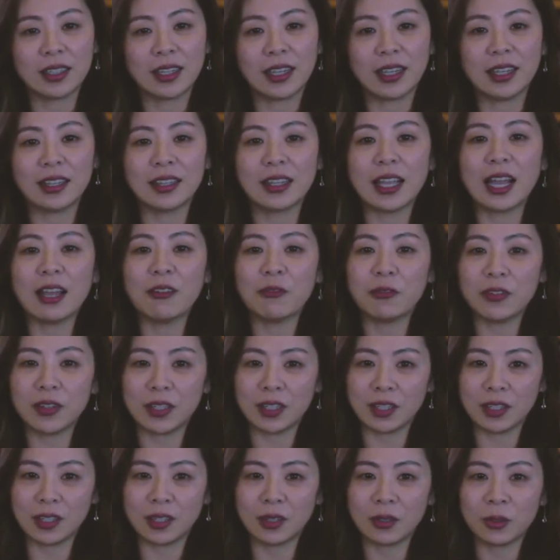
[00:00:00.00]
In that
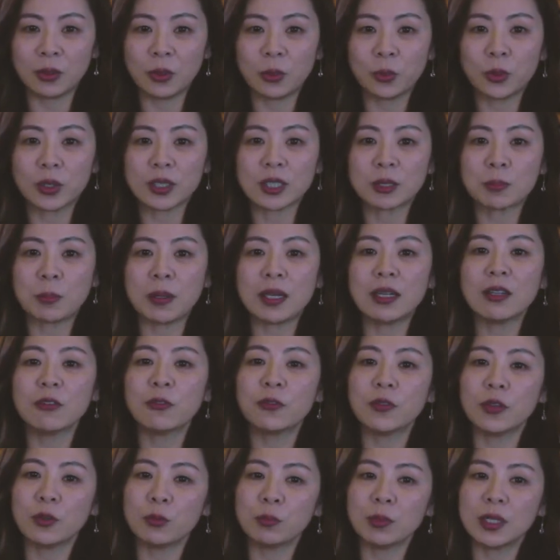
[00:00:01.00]
video, we'll spend a
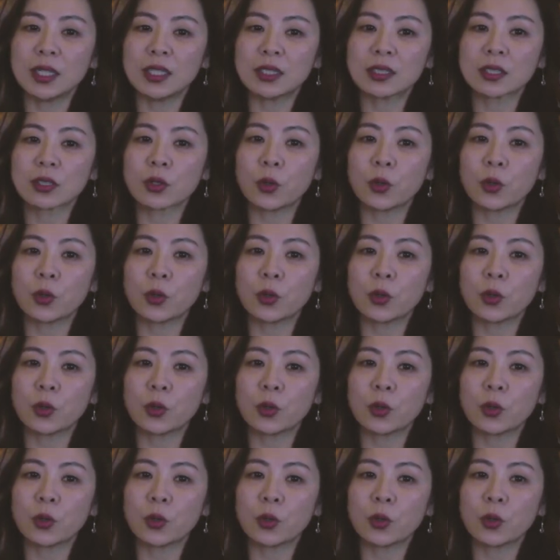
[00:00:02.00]
few minutes